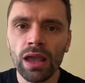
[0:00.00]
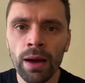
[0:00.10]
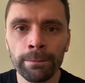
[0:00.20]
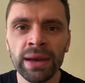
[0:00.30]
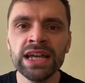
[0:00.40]

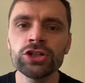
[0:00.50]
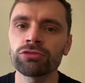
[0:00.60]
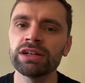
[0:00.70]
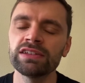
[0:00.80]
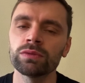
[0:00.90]
a major
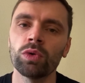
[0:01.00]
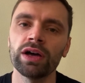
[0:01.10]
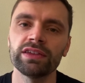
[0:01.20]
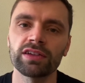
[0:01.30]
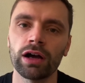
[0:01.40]
reason
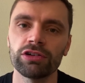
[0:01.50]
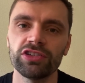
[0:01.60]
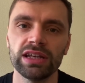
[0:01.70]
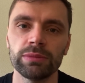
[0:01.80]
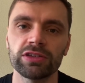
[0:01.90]
why this Irish
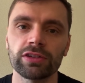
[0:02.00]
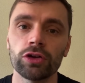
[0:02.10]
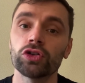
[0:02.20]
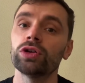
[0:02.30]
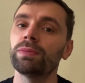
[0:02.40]
team is
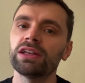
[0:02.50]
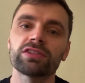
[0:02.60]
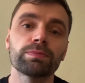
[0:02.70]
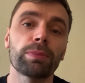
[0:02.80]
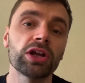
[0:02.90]
so good, but
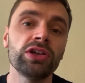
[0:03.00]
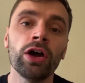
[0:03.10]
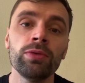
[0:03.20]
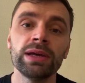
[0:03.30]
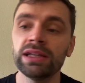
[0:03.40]
it's by
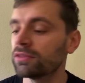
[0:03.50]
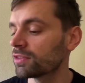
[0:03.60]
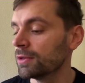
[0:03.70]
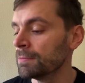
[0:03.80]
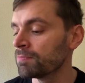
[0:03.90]
no
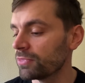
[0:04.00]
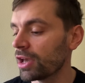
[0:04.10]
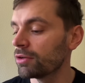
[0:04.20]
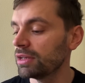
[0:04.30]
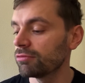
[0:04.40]
means the
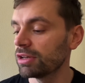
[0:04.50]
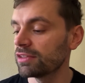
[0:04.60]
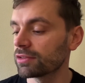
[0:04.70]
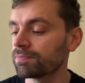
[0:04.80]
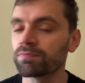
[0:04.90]
only
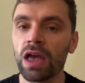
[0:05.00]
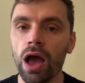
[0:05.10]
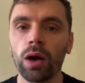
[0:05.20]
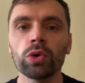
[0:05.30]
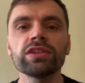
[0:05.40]
reason.
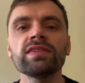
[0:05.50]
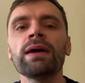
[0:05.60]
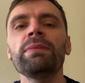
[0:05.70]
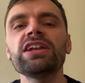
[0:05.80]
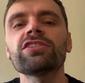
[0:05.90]
I wanted to
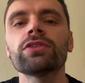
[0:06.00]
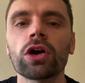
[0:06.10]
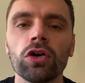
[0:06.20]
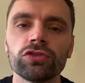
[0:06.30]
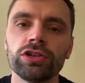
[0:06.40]
then mention the
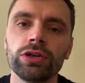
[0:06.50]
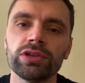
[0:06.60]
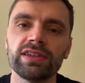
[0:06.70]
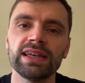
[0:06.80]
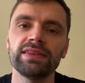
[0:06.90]

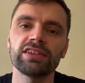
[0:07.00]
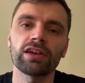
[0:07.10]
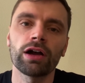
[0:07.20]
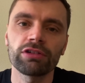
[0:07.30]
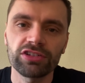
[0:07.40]
continuity in this
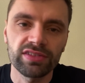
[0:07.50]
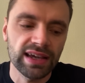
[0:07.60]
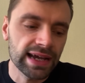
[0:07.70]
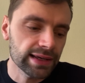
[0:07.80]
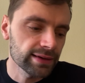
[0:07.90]
Irish
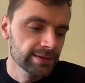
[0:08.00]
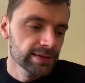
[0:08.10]
attack.